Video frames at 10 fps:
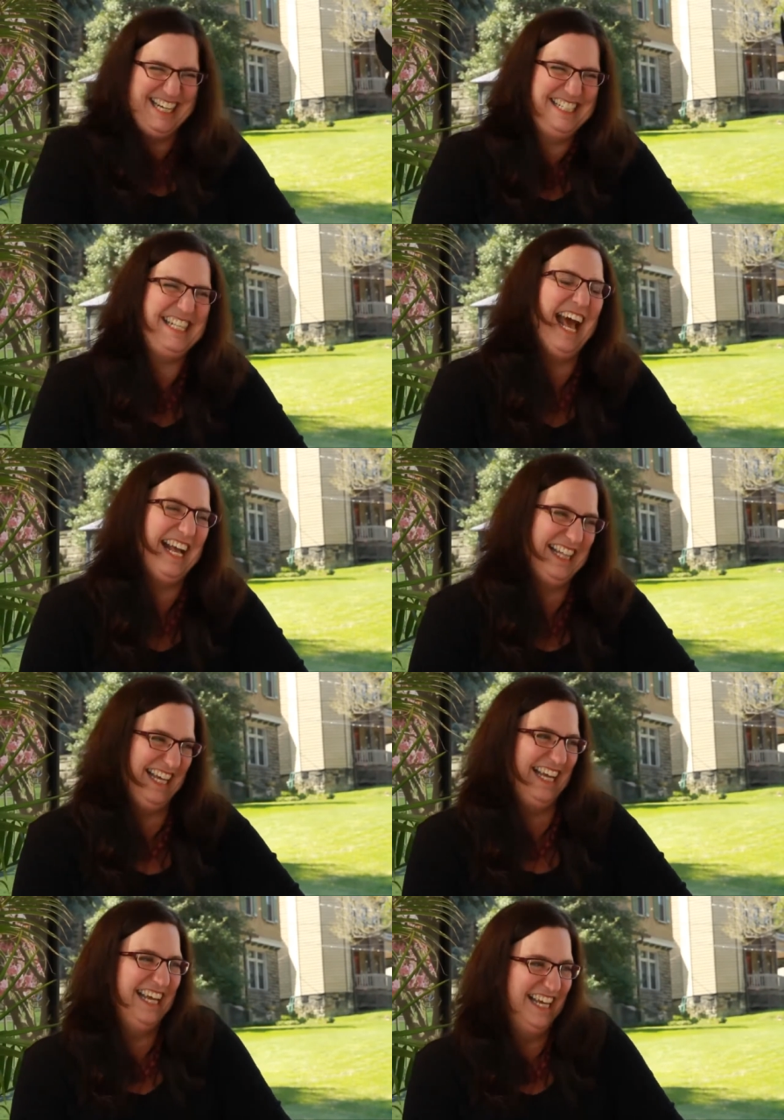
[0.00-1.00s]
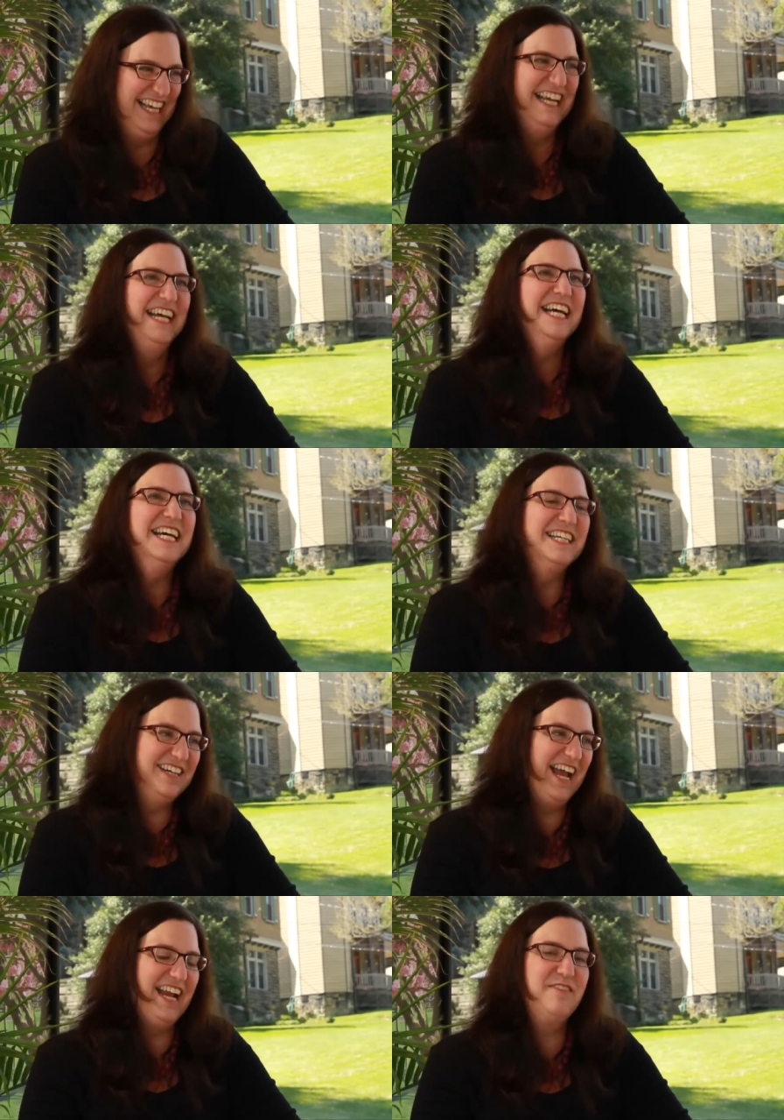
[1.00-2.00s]
exactly. once the puppets come in.
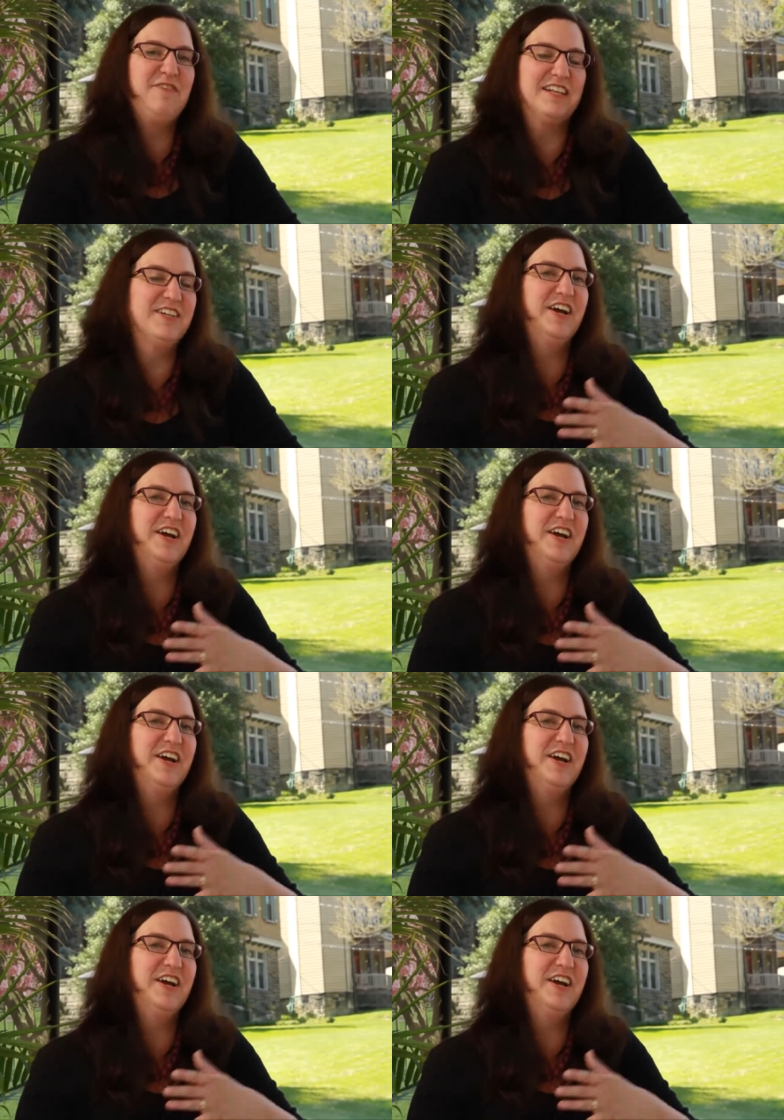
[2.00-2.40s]
Yeah. Right. It. In fact,